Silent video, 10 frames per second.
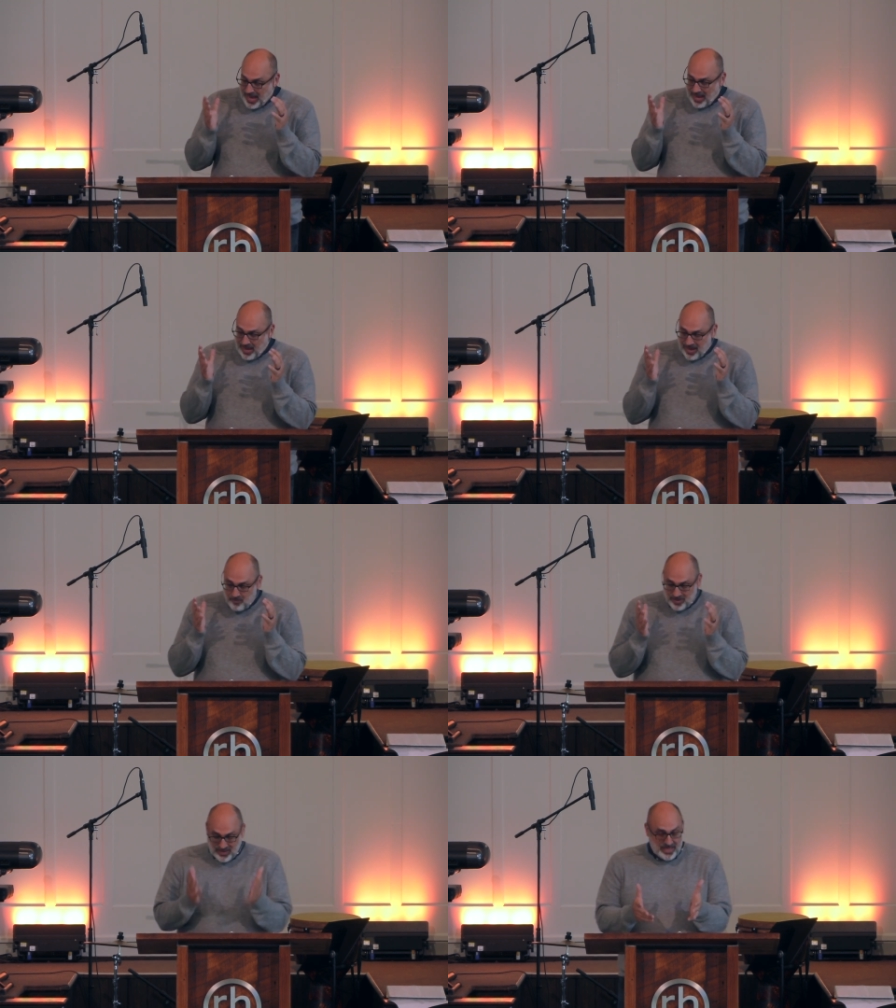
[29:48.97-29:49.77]
I, I
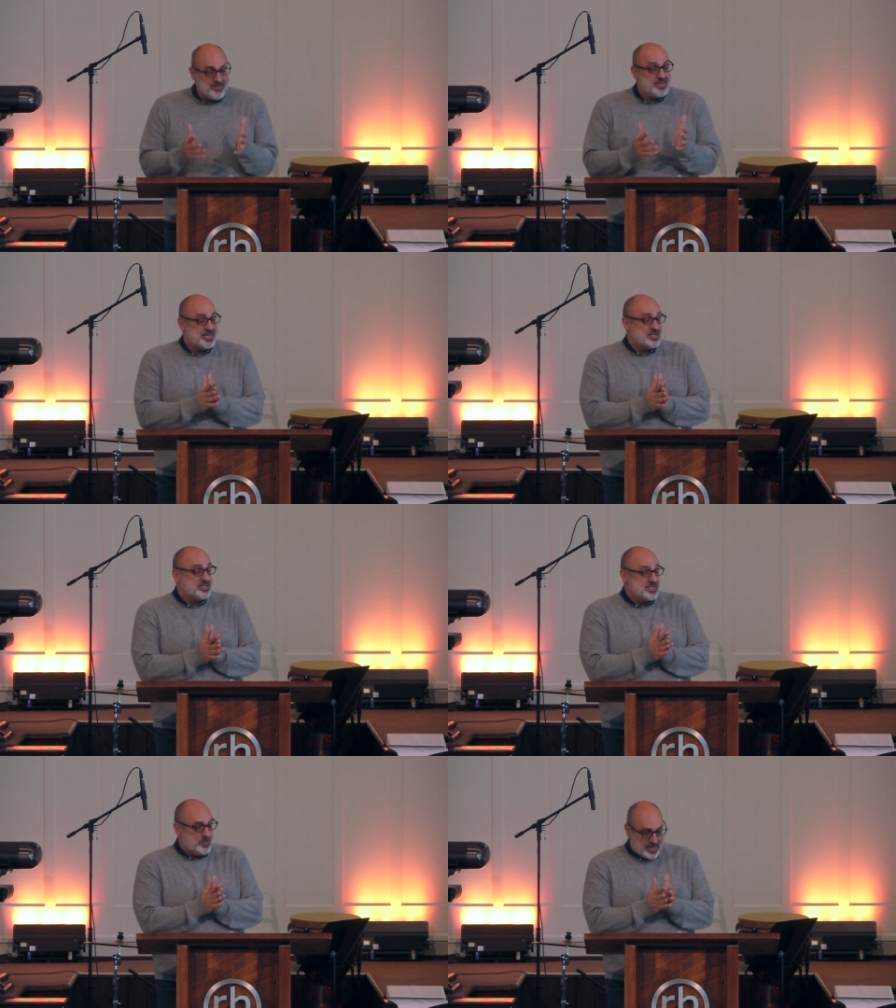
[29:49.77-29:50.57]
believe
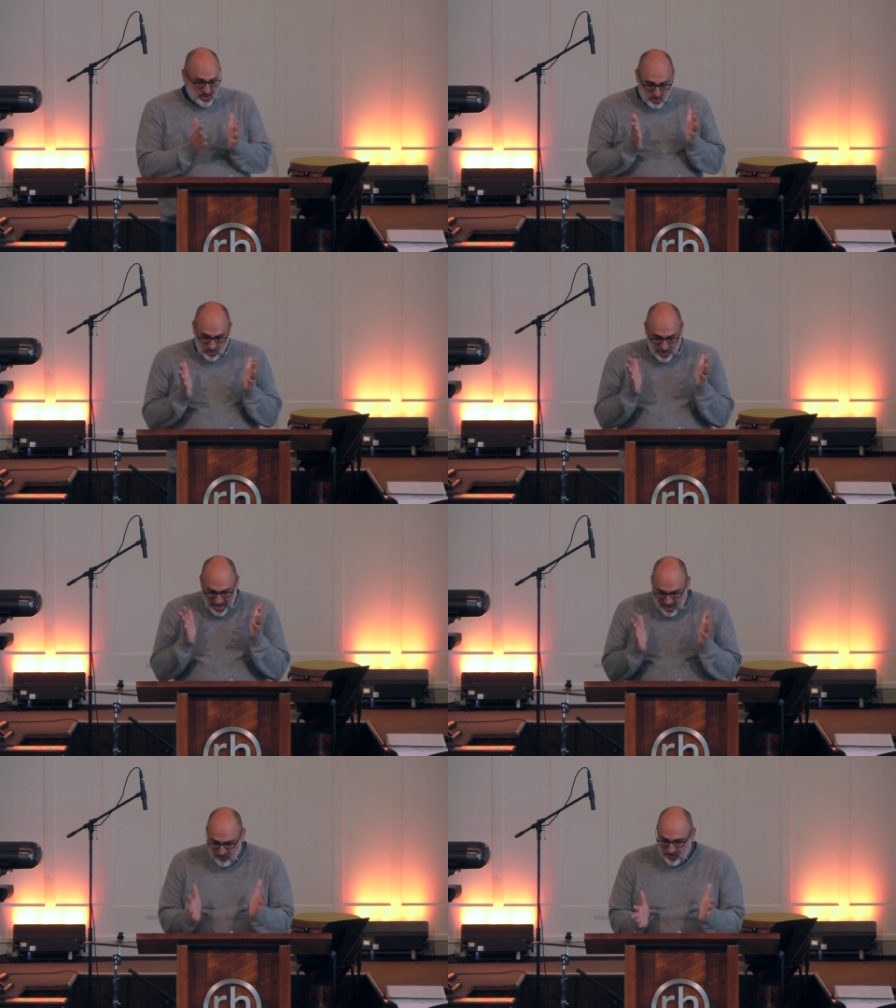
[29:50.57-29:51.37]
this to be true.
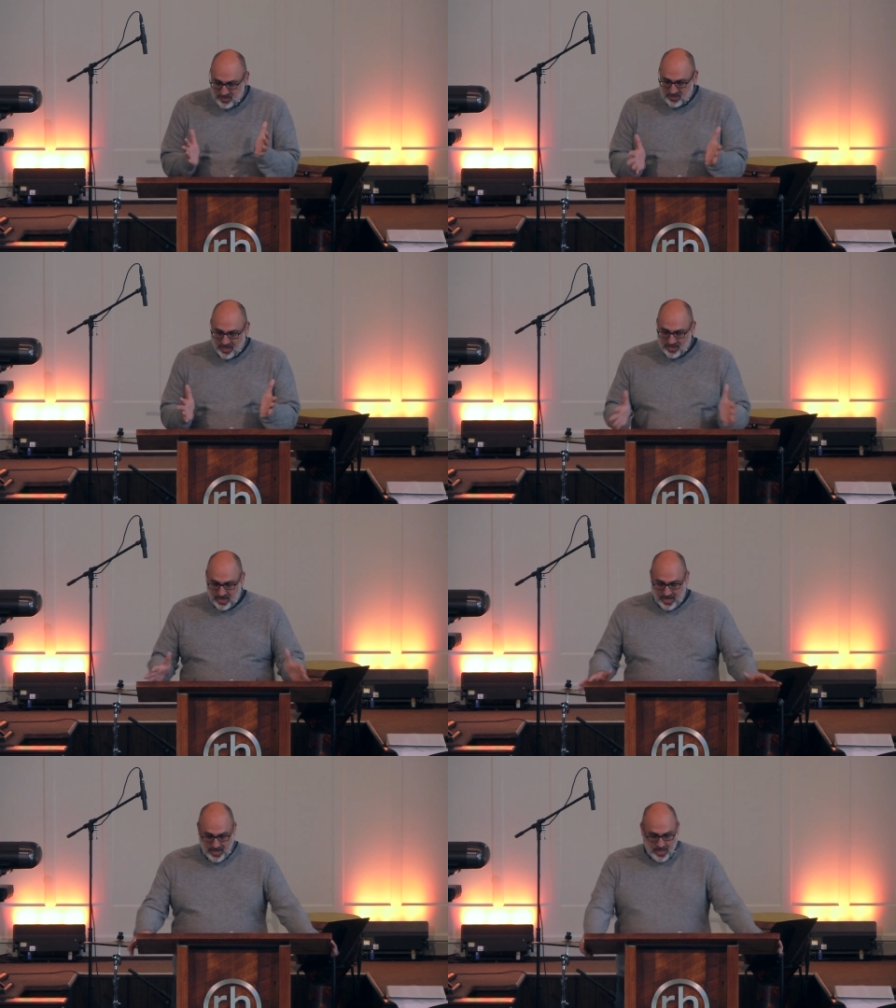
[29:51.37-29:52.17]
Every
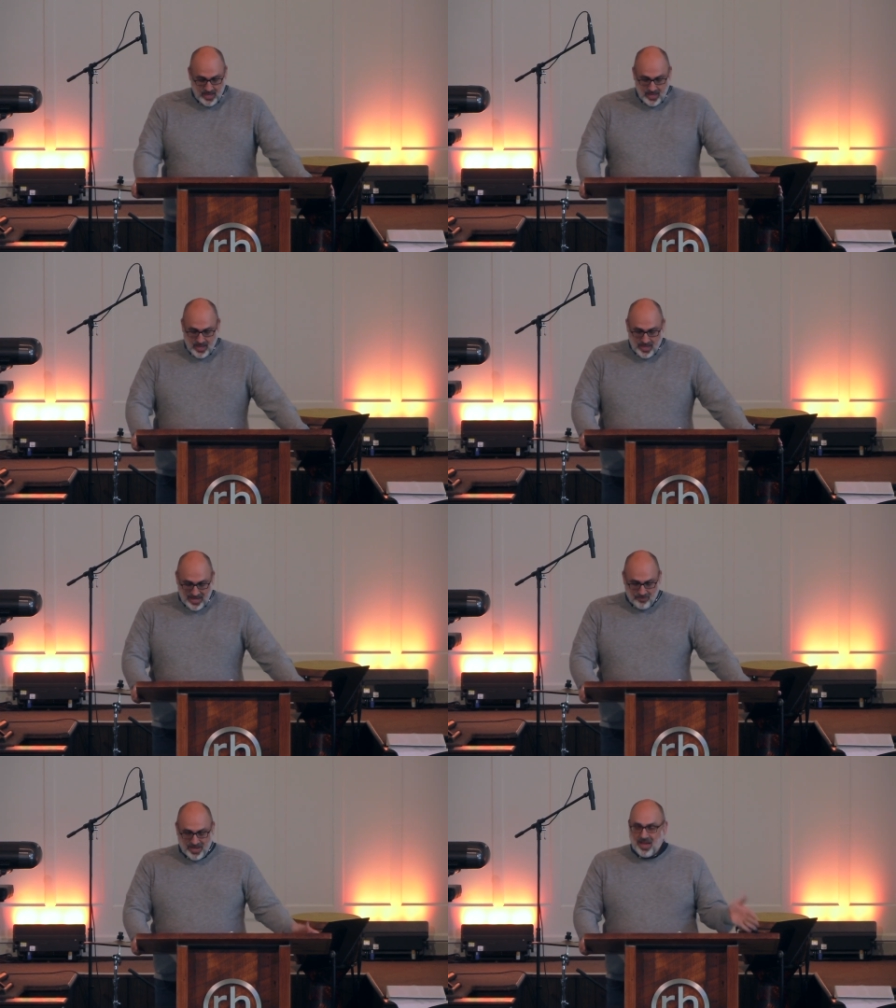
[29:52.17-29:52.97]
Sunday
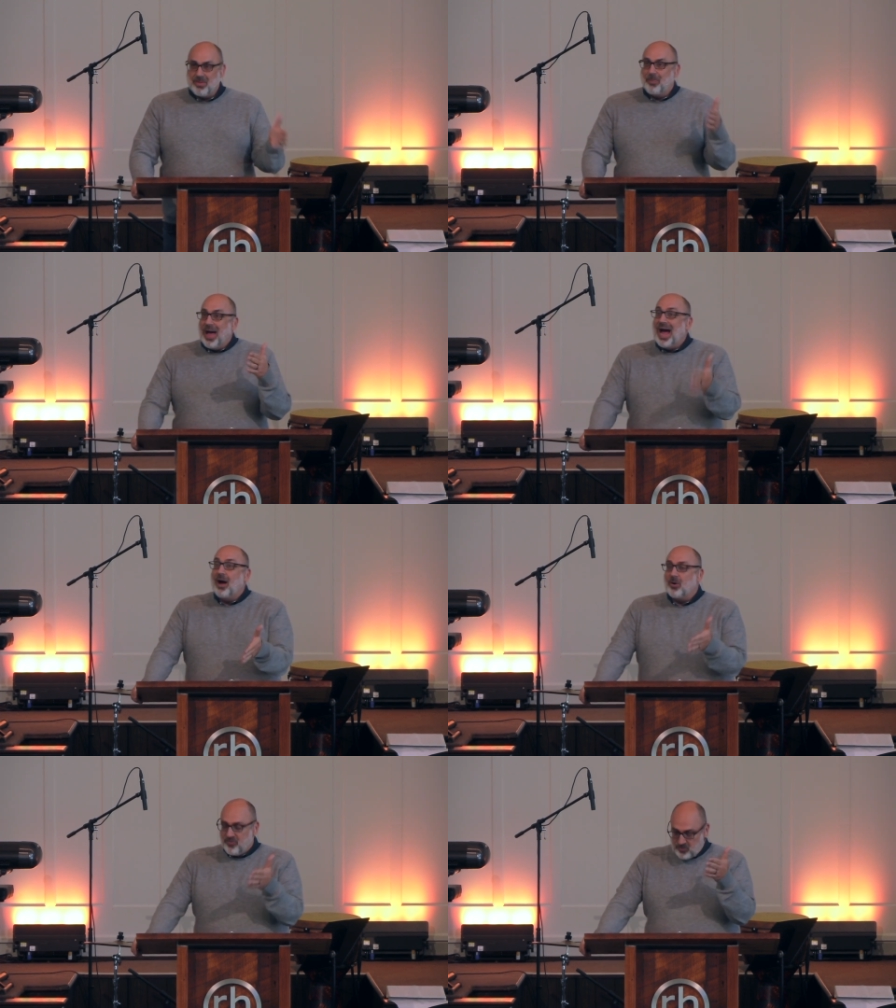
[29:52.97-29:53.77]
can become a
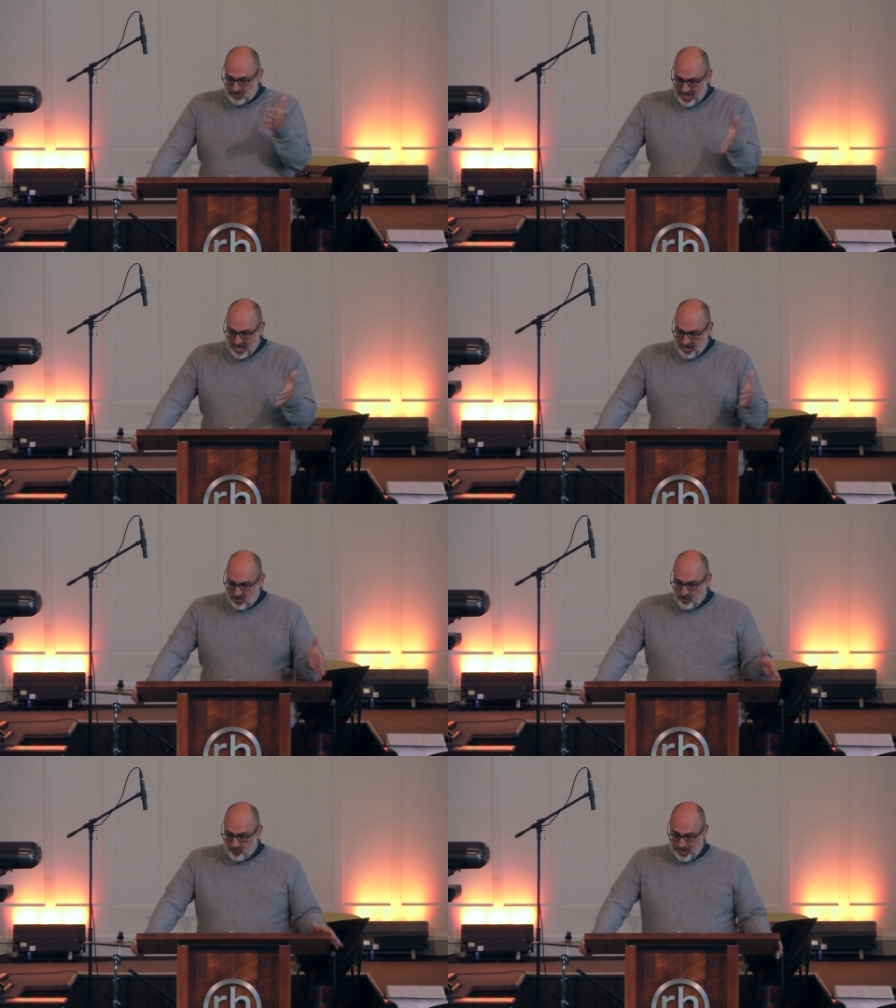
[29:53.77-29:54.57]
powerful day in
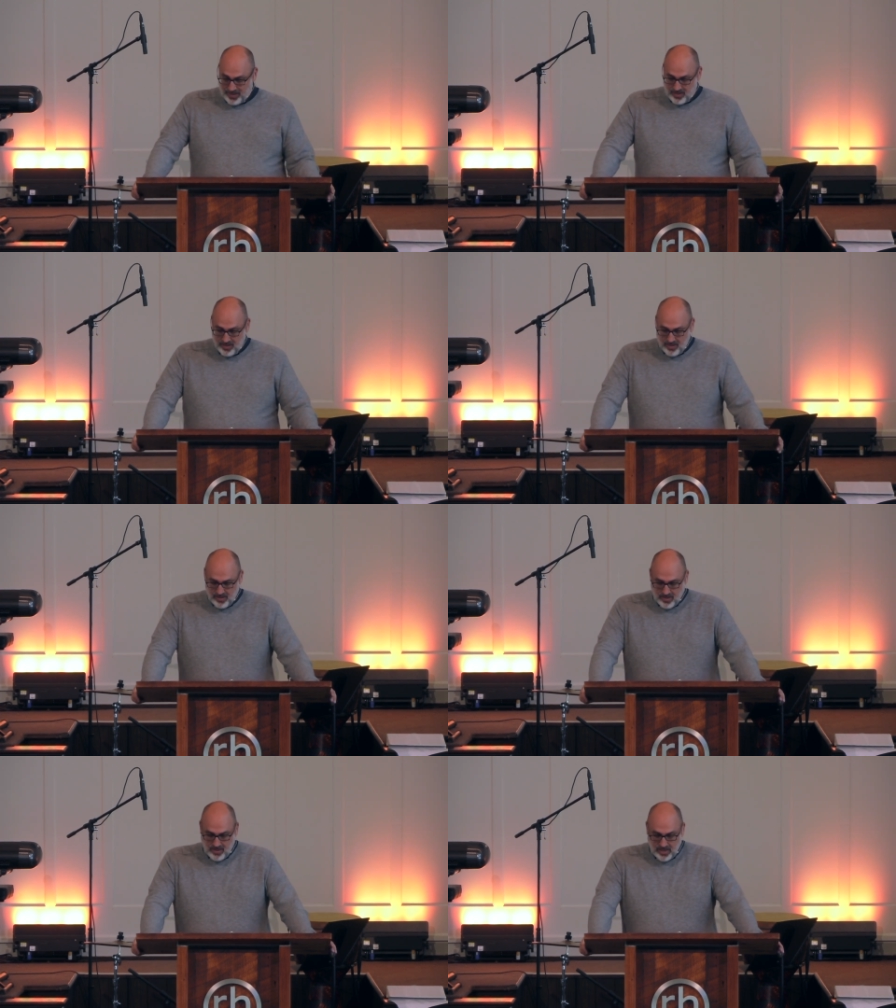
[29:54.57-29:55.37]
your week
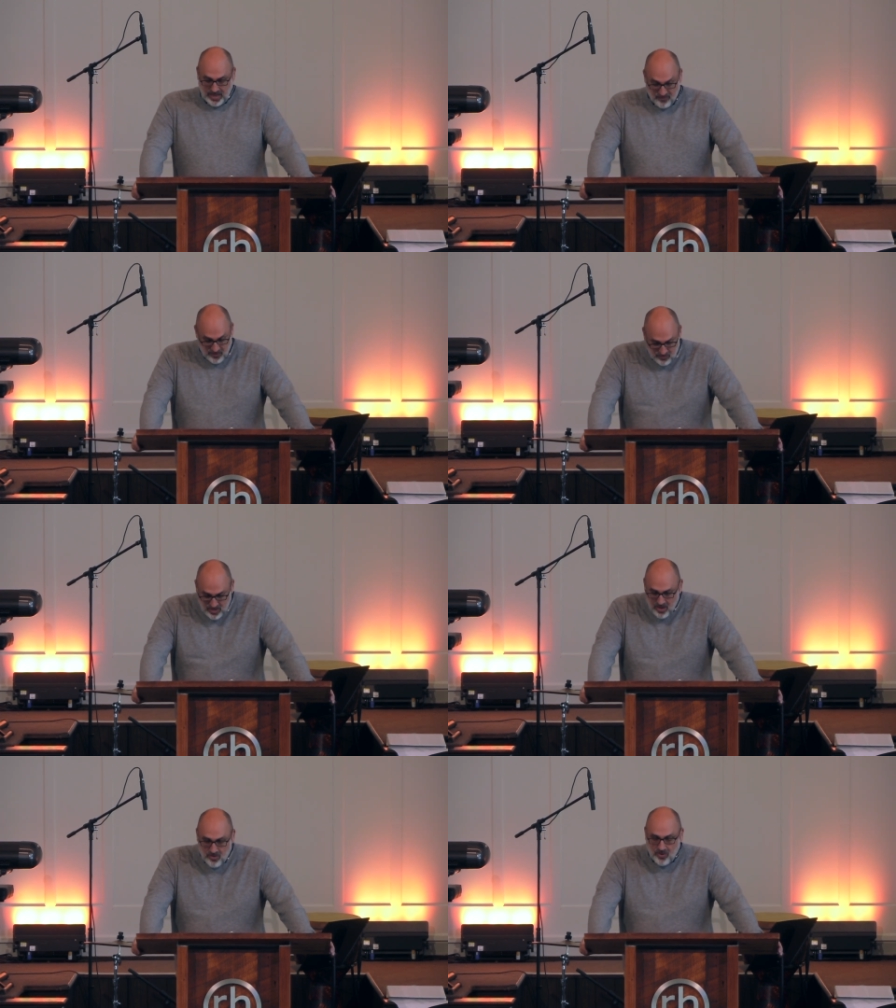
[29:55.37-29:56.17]
if you
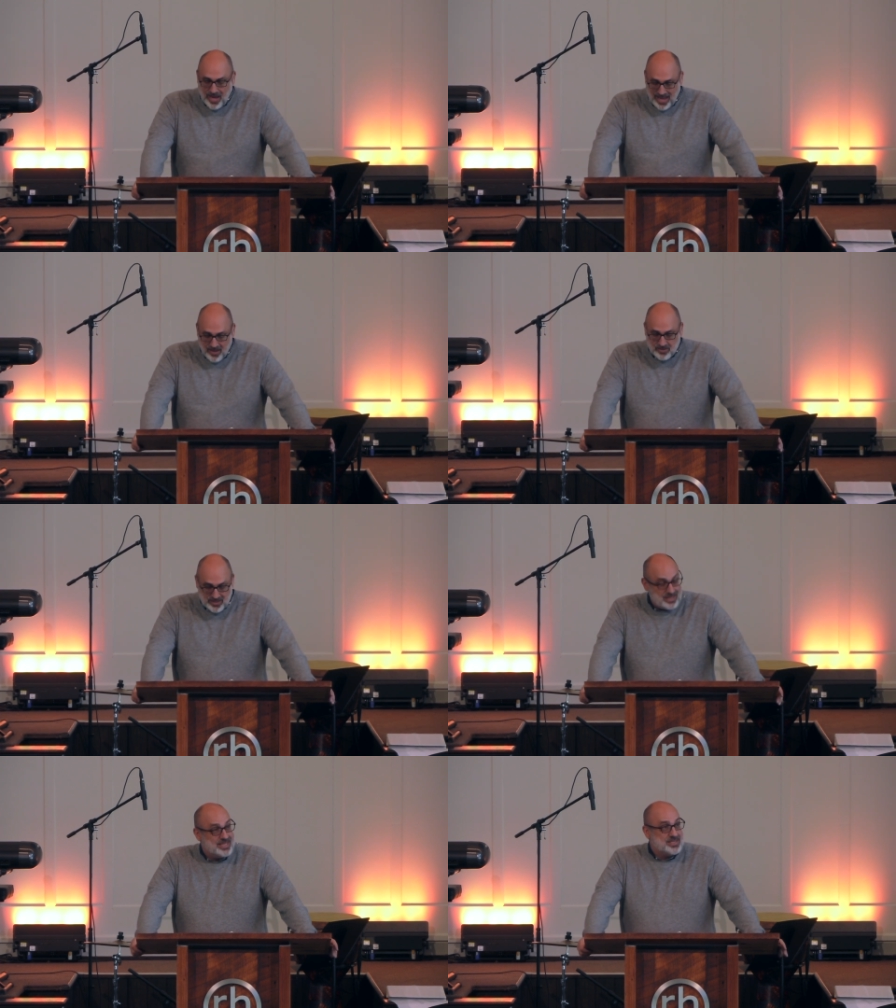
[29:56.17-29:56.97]
know how to
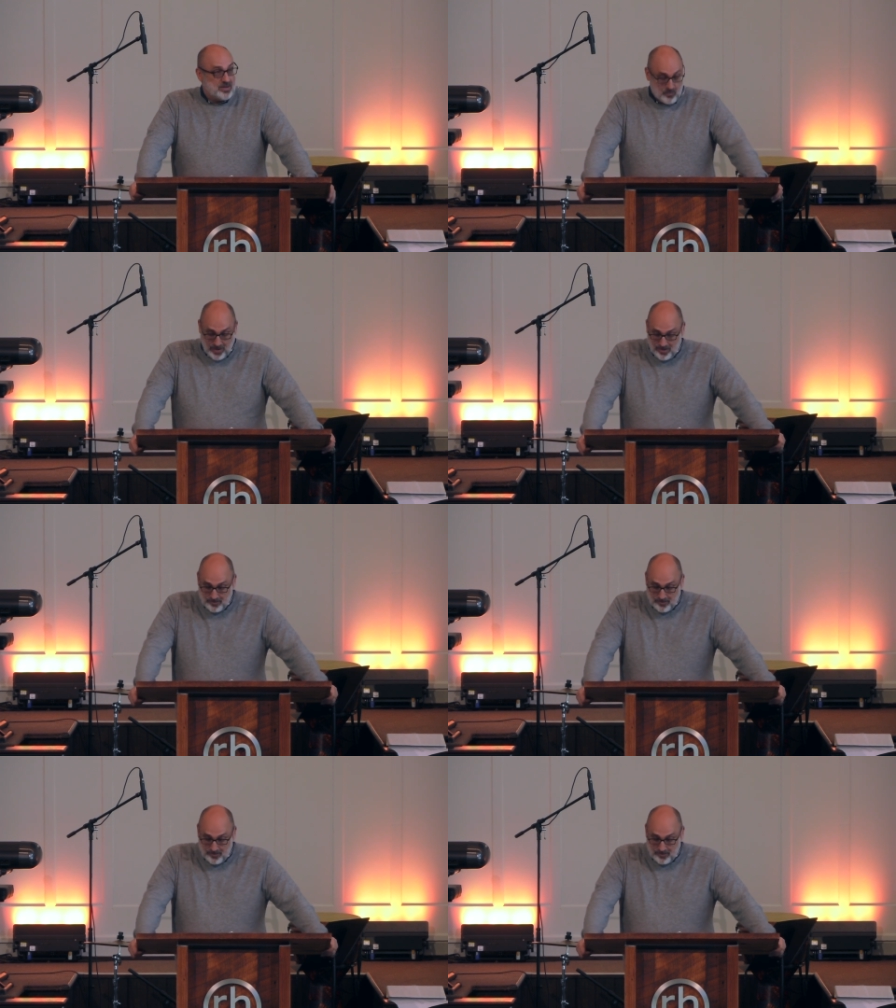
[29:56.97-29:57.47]
listen well